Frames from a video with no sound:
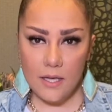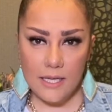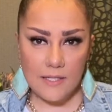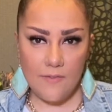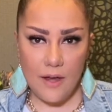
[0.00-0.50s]

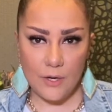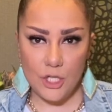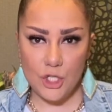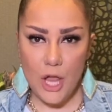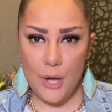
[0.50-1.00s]
is very
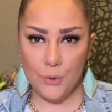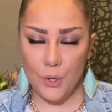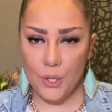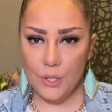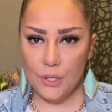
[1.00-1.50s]

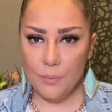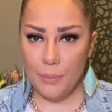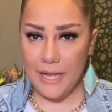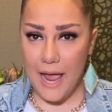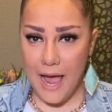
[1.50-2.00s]
general,
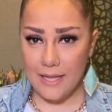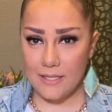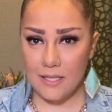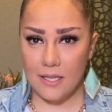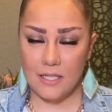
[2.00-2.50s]
but at
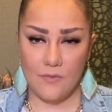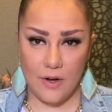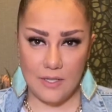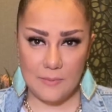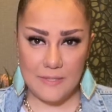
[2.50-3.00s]
is
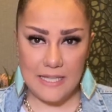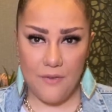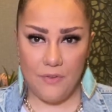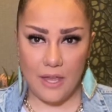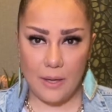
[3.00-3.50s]
very specific.